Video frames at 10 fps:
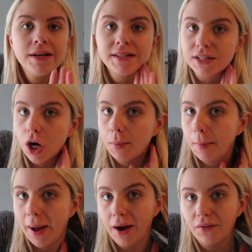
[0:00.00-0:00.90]
start
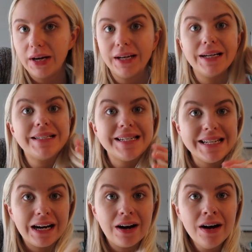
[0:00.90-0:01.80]
preparing
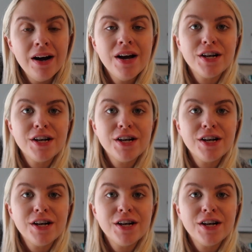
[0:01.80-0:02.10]
dinner.